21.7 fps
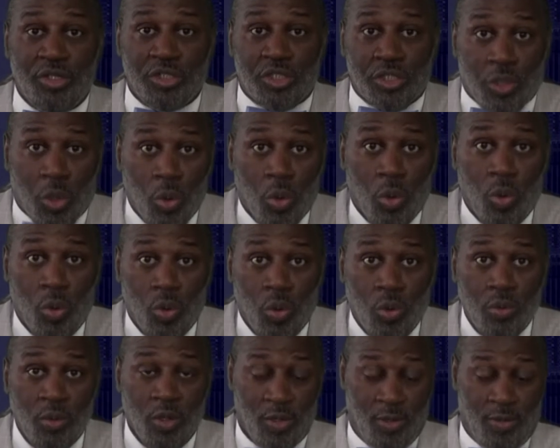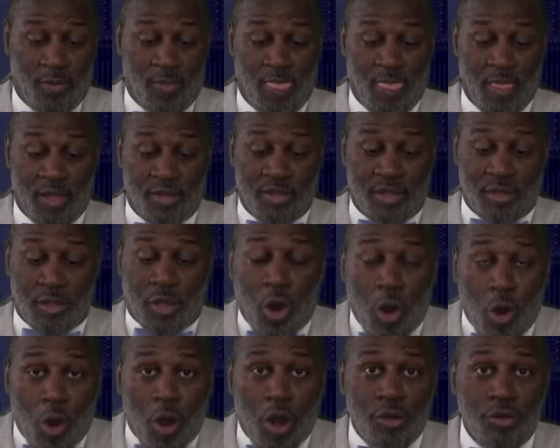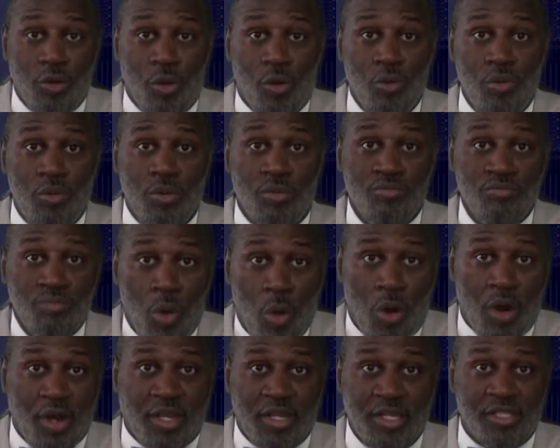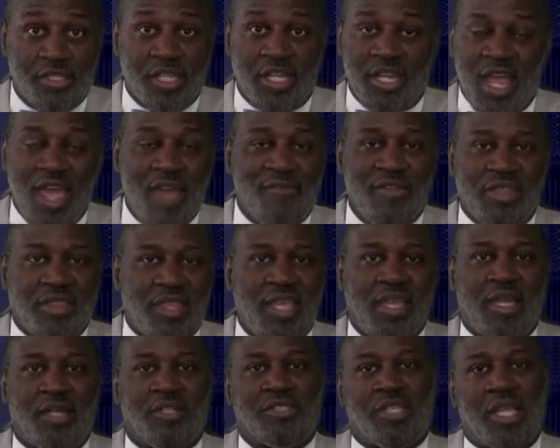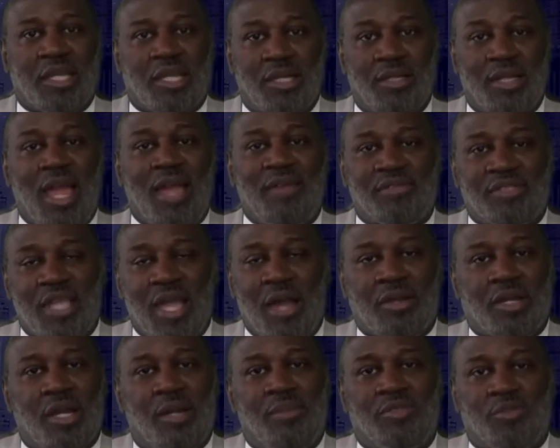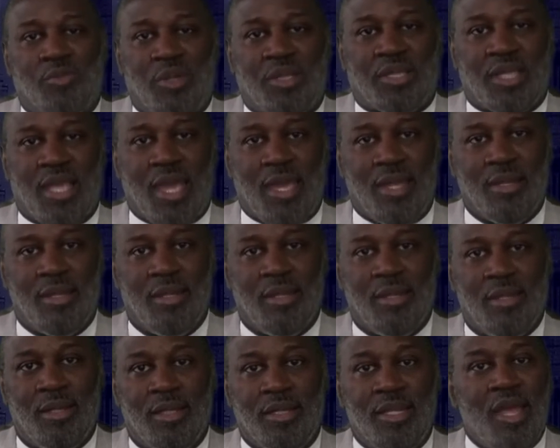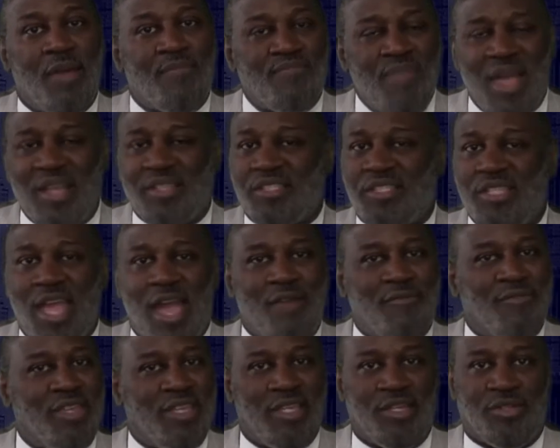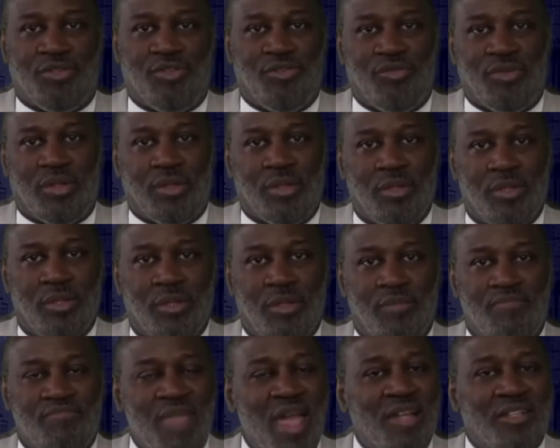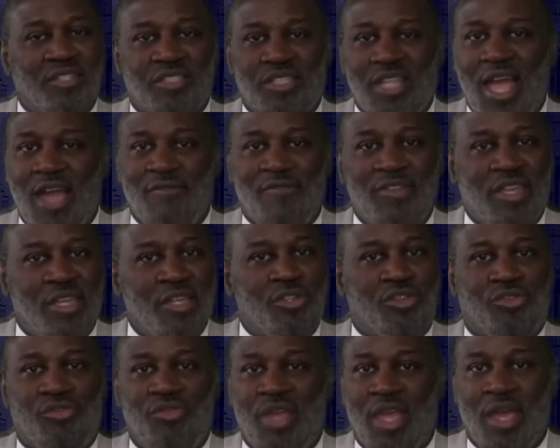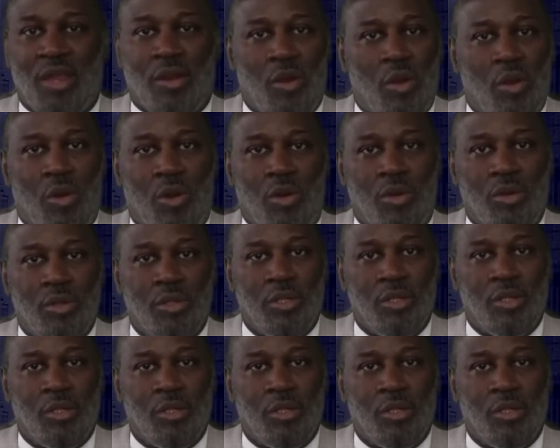in school, car note, mortgage, and everything else that lifestyle comes with that. Now, that's not reentry. That is not reentry at all.